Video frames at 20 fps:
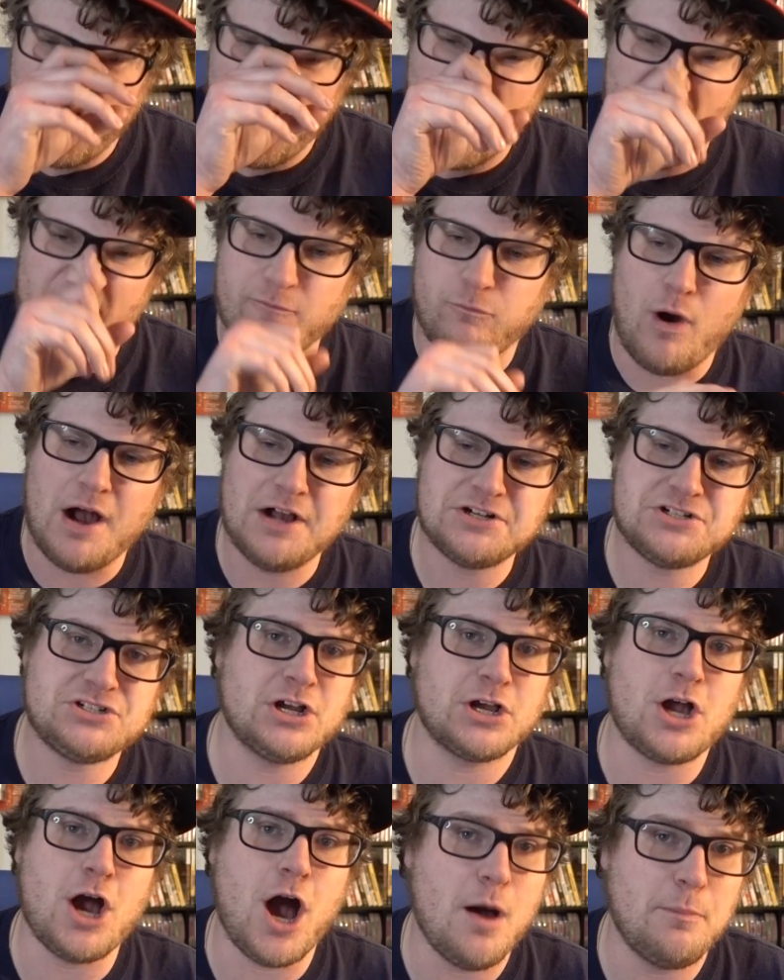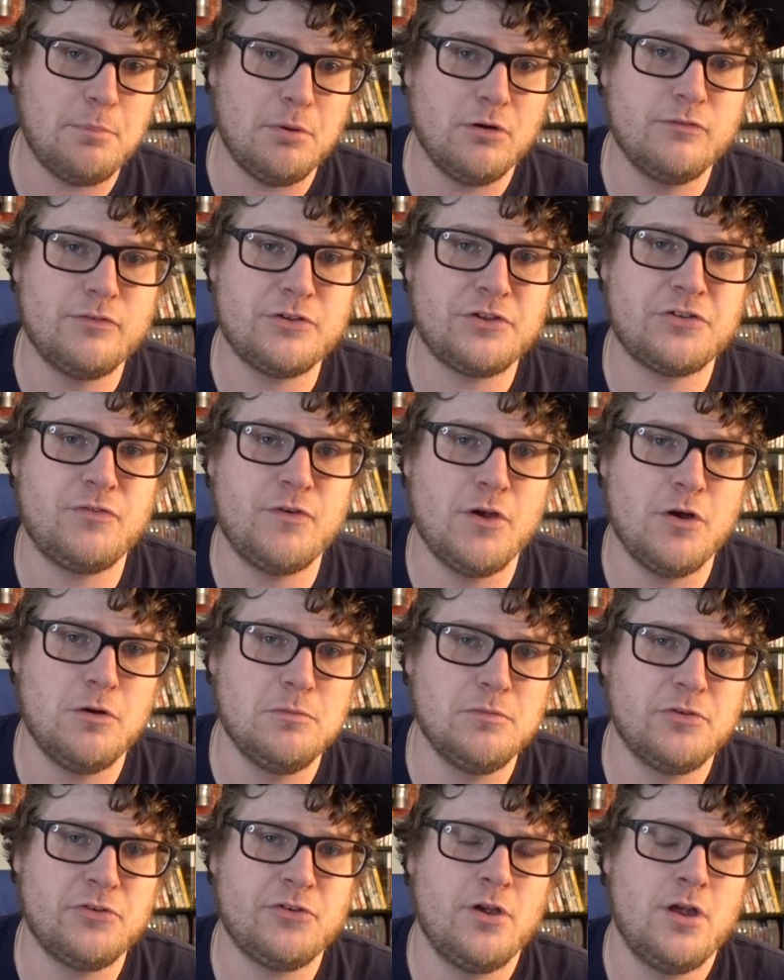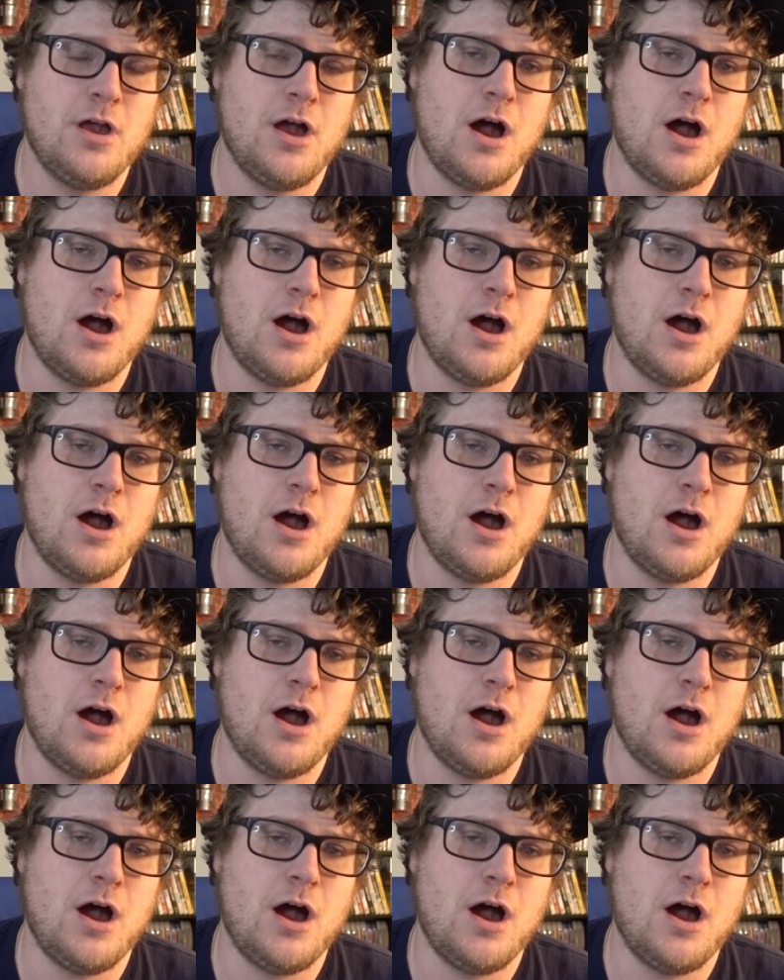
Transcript: I've watched a couple of his films,